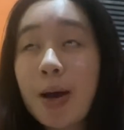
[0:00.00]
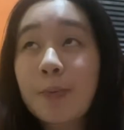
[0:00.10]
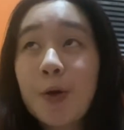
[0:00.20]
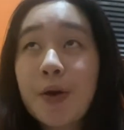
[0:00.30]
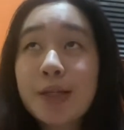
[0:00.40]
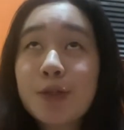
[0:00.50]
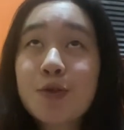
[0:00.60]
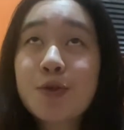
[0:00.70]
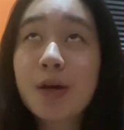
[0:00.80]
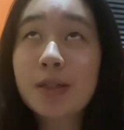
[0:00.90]
I'm going
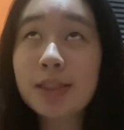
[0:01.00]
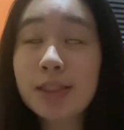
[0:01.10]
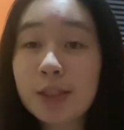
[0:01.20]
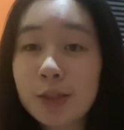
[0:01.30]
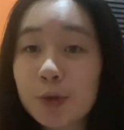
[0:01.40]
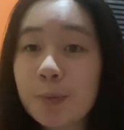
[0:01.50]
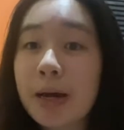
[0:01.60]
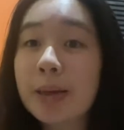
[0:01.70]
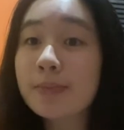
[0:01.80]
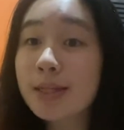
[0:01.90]
to continue
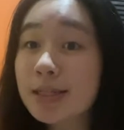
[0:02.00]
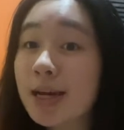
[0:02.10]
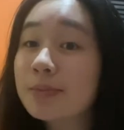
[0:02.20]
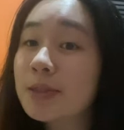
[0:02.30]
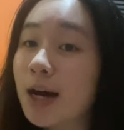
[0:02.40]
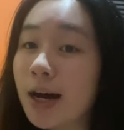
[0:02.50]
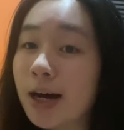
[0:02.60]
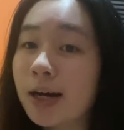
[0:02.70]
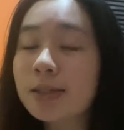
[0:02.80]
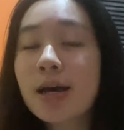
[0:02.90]
my me time
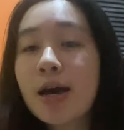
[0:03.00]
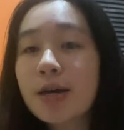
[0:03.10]
talk.